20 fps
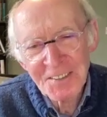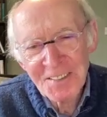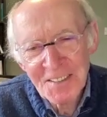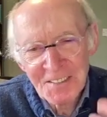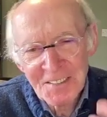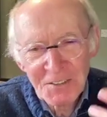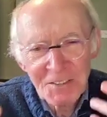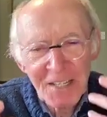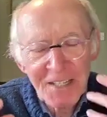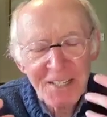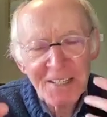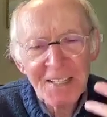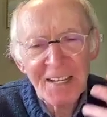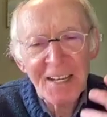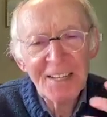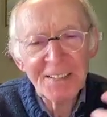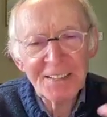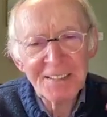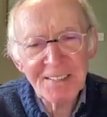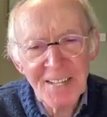You
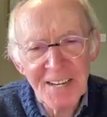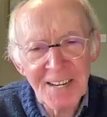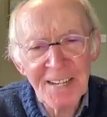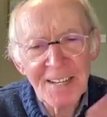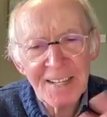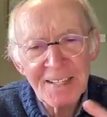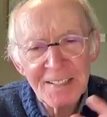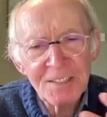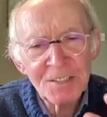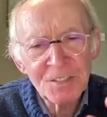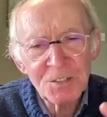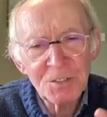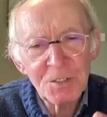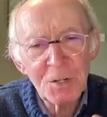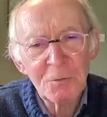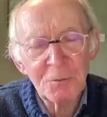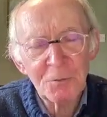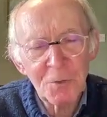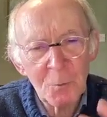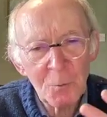can't take in
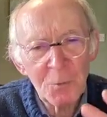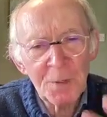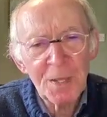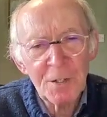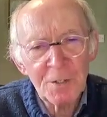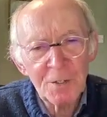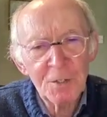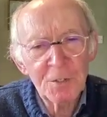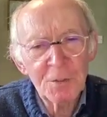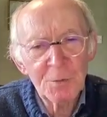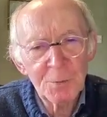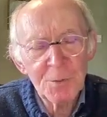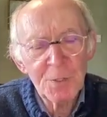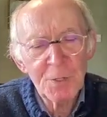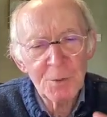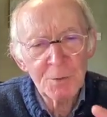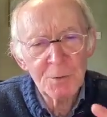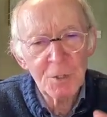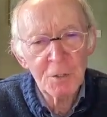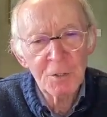stuff the way you could when
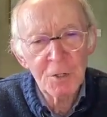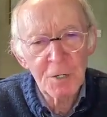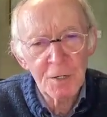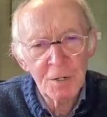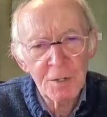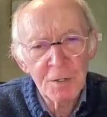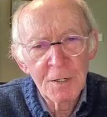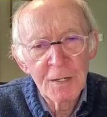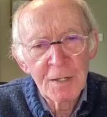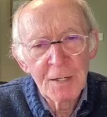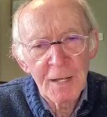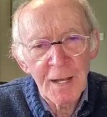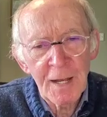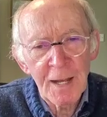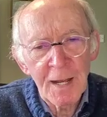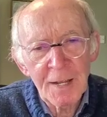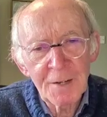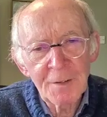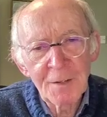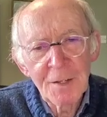you were younger.
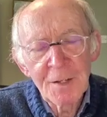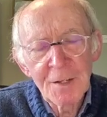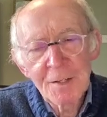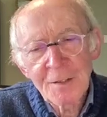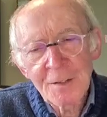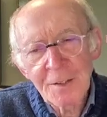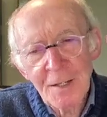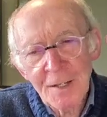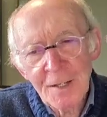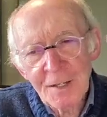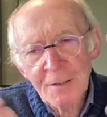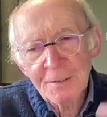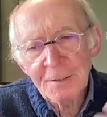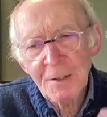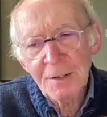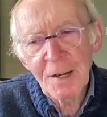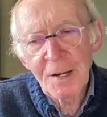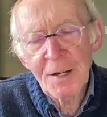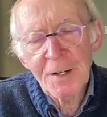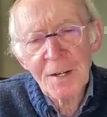And
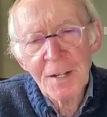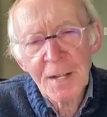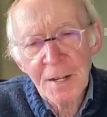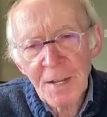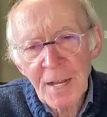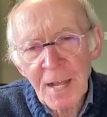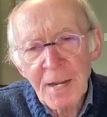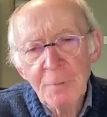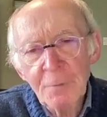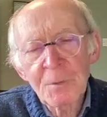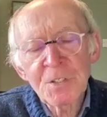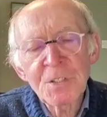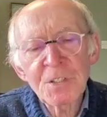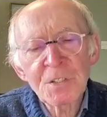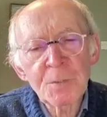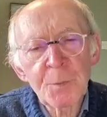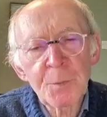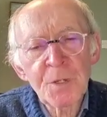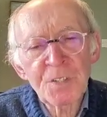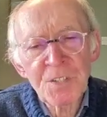learning a language
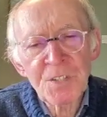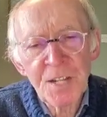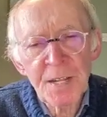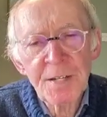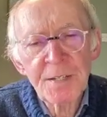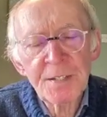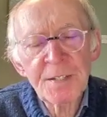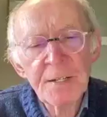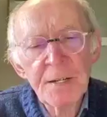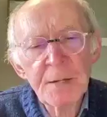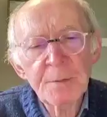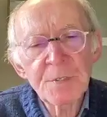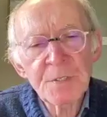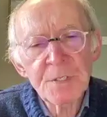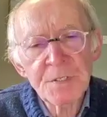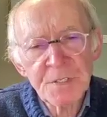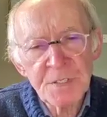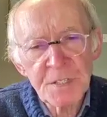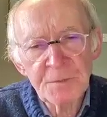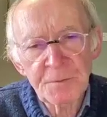is about 10 times
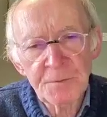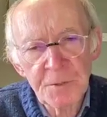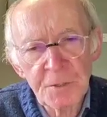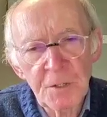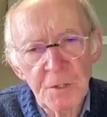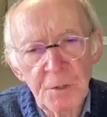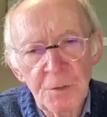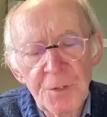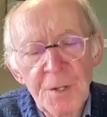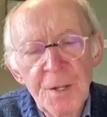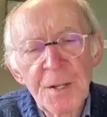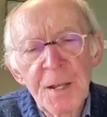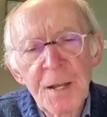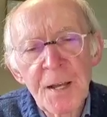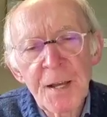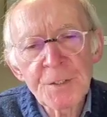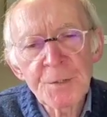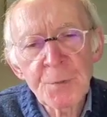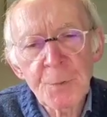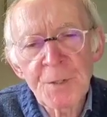as difficult
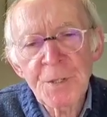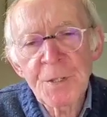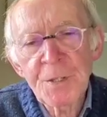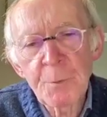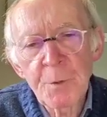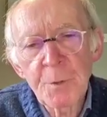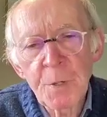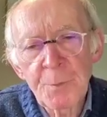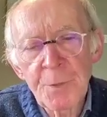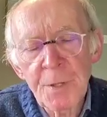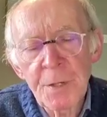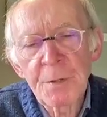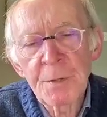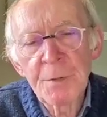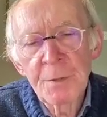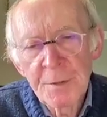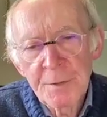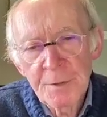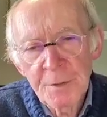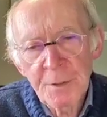as when you would have
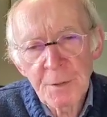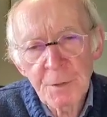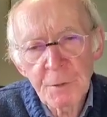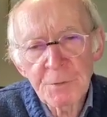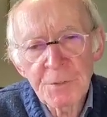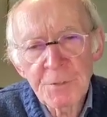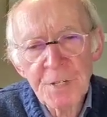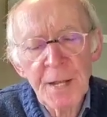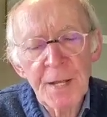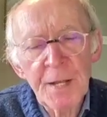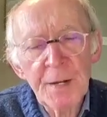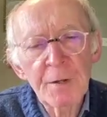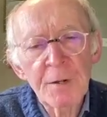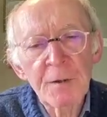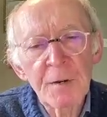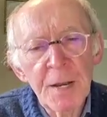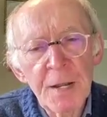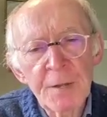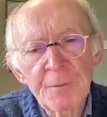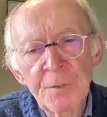been, 10
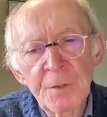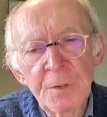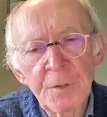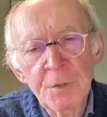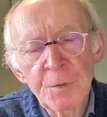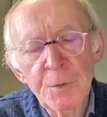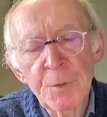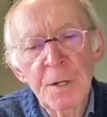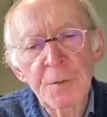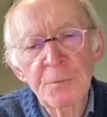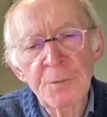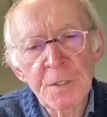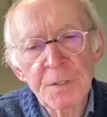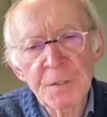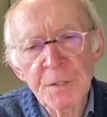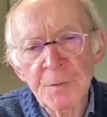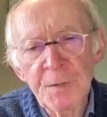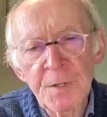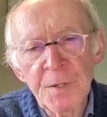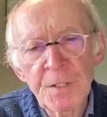or 11 or 12 years
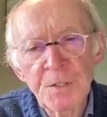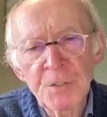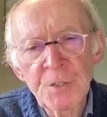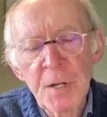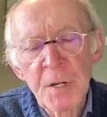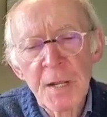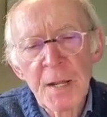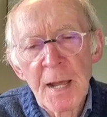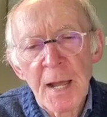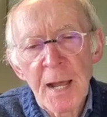of age.